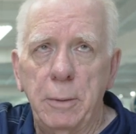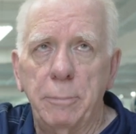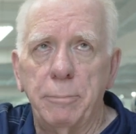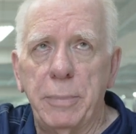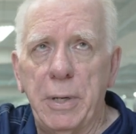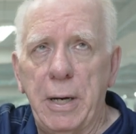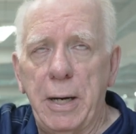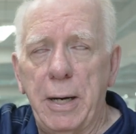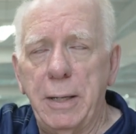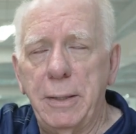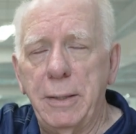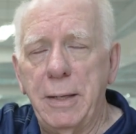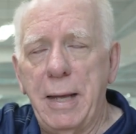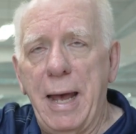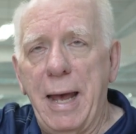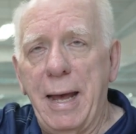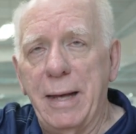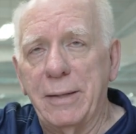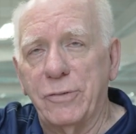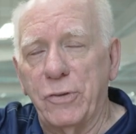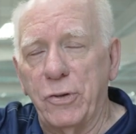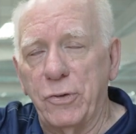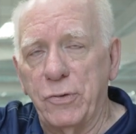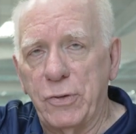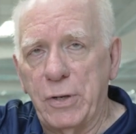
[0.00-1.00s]
but
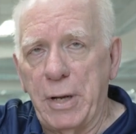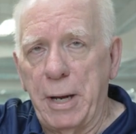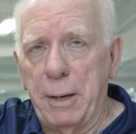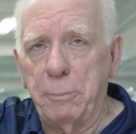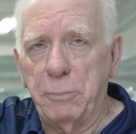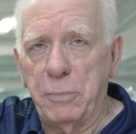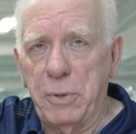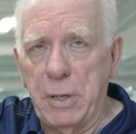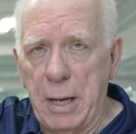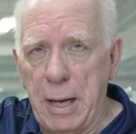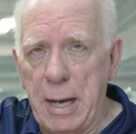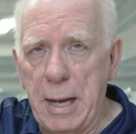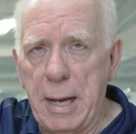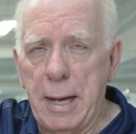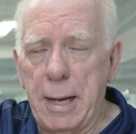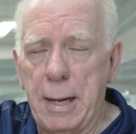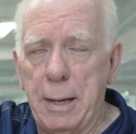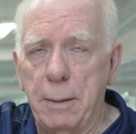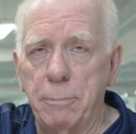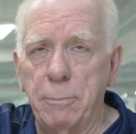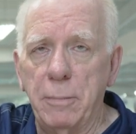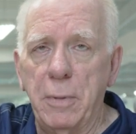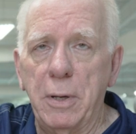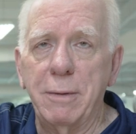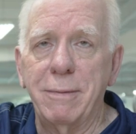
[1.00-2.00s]
at the same time,